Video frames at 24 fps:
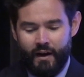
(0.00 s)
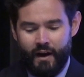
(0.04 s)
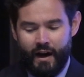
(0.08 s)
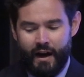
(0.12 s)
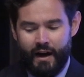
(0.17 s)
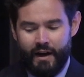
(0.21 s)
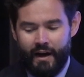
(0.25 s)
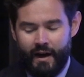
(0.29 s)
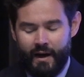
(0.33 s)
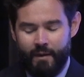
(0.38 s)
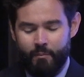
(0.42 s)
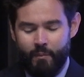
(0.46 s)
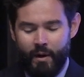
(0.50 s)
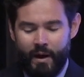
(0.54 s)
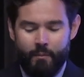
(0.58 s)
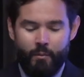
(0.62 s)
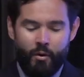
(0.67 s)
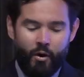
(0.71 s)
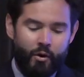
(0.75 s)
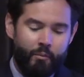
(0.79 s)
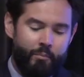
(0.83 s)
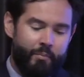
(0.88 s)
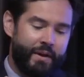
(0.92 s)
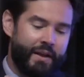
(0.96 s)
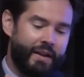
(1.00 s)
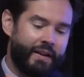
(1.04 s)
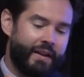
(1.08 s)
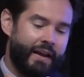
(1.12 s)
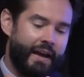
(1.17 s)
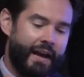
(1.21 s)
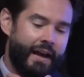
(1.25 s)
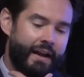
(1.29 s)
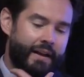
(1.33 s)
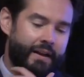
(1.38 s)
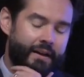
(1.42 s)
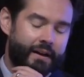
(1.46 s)
I, am hoping
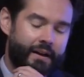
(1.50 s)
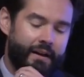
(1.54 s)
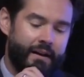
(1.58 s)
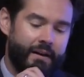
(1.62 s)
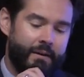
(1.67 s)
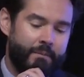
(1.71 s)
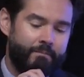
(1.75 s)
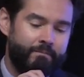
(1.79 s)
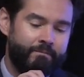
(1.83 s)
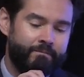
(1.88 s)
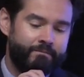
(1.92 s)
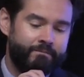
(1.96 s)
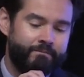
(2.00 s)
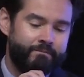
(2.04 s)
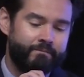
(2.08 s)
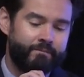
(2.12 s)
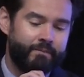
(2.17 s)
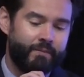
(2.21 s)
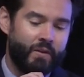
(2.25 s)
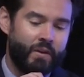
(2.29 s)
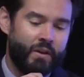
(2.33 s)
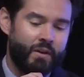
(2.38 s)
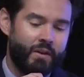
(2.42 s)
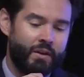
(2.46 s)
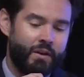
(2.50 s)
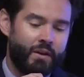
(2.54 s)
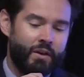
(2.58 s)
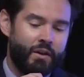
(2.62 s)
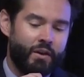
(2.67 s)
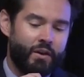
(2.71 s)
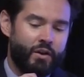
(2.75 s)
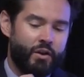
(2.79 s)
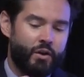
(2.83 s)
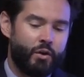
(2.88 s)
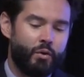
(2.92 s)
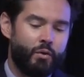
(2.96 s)
that um,
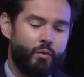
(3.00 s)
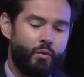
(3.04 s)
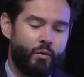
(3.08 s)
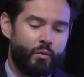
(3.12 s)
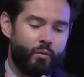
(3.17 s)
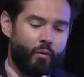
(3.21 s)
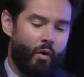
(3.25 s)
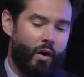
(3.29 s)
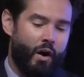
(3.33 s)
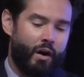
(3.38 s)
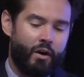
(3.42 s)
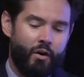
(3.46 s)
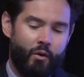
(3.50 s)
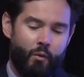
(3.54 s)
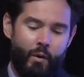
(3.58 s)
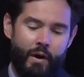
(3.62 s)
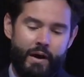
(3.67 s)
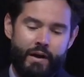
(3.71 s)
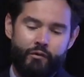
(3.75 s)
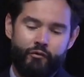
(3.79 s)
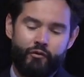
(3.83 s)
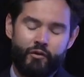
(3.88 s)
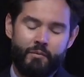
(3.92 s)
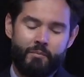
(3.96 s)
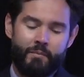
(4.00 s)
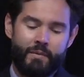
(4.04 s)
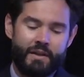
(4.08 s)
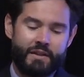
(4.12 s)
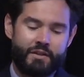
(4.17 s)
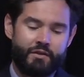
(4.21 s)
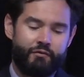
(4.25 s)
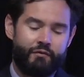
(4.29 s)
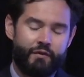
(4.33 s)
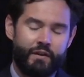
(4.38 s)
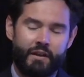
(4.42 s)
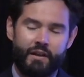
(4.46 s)
you walk away from
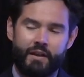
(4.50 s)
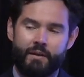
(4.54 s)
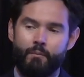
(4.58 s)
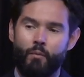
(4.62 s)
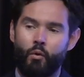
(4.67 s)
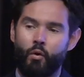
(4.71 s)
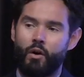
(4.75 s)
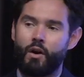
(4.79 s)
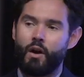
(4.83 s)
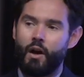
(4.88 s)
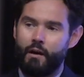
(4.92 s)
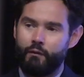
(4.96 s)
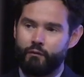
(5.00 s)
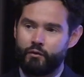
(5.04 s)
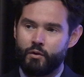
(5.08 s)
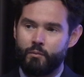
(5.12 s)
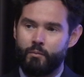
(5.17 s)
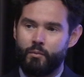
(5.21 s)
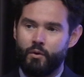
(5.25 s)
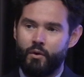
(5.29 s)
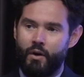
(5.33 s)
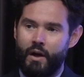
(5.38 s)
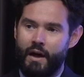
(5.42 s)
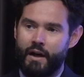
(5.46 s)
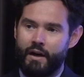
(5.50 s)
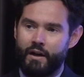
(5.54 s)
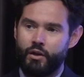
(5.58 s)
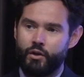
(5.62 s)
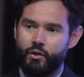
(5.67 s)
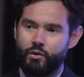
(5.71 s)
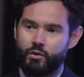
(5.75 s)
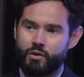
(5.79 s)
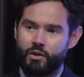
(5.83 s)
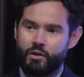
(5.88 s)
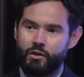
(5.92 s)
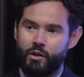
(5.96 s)
this feeling more comfortable how to
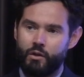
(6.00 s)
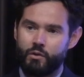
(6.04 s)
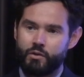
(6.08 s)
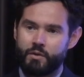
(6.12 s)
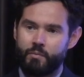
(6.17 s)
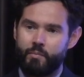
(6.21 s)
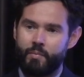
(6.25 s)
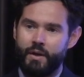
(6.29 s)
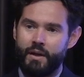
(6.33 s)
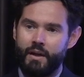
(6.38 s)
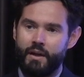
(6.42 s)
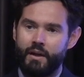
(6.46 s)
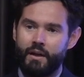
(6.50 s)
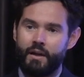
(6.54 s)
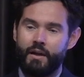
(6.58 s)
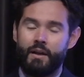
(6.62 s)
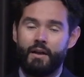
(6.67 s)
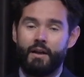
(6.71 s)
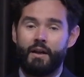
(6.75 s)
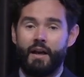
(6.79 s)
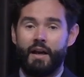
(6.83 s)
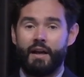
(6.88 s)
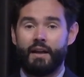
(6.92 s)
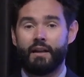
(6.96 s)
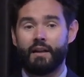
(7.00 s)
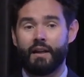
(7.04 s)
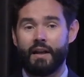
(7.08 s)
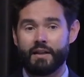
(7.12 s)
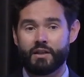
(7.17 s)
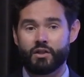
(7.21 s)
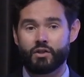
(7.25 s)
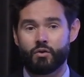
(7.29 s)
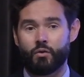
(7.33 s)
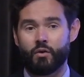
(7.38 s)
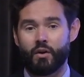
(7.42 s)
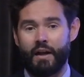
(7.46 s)
use clozapine and
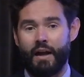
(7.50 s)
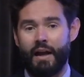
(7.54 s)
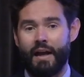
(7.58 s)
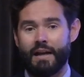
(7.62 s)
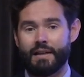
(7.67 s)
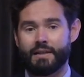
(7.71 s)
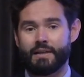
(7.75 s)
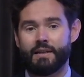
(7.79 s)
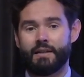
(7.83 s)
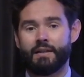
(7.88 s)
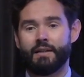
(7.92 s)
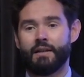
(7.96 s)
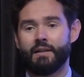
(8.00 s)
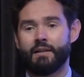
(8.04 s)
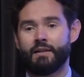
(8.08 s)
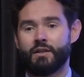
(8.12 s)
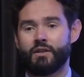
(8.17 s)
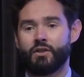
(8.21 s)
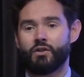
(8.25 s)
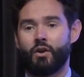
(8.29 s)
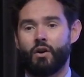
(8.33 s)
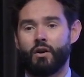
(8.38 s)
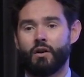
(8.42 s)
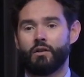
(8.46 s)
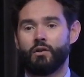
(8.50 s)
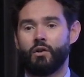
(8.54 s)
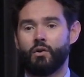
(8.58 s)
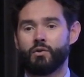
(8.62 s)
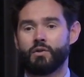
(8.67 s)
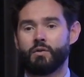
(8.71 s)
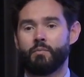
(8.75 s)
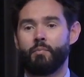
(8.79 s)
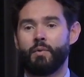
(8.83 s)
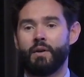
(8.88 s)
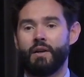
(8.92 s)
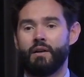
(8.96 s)
less sort of hesitant to start
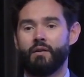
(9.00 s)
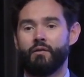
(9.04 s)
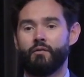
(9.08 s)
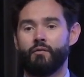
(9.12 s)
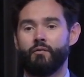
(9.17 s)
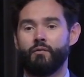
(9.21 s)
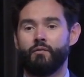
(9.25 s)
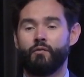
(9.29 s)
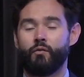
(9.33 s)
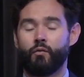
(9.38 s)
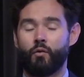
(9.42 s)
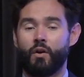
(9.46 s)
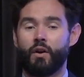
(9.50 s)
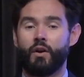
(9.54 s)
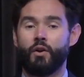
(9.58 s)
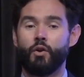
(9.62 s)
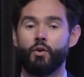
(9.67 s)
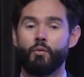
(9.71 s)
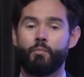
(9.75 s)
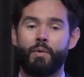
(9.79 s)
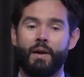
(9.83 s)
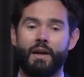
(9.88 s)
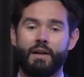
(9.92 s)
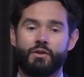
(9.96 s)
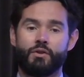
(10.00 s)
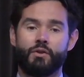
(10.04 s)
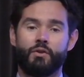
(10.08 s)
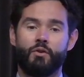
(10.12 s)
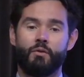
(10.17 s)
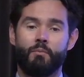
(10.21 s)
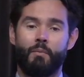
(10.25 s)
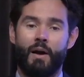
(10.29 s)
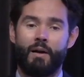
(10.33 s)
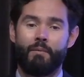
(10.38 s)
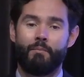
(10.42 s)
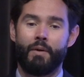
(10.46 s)
clozapine for a new patient
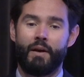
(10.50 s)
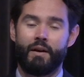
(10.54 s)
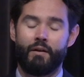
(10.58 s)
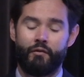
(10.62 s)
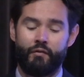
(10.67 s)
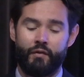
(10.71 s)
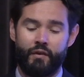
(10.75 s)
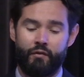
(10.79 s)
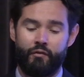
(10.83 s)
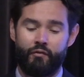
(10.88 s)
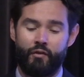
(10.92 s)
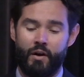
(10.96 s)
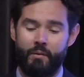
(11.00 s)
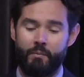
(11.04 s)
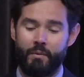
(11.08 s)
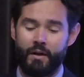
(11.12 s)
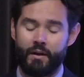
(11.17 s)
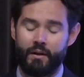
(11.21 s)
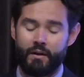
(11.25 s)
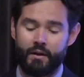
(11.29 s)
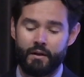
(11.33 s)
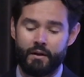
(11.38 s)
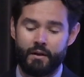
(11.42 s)
who might benefit from it.